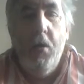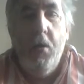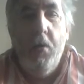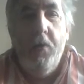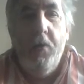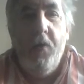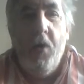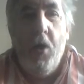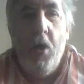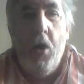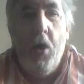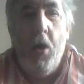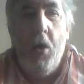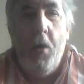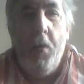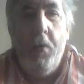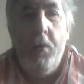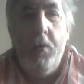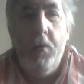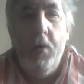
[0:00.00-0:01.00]
for
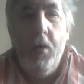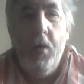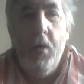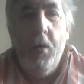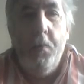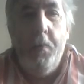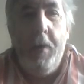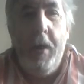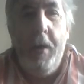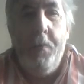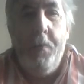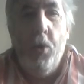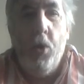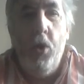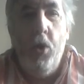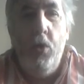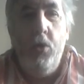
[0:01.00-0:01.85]
people who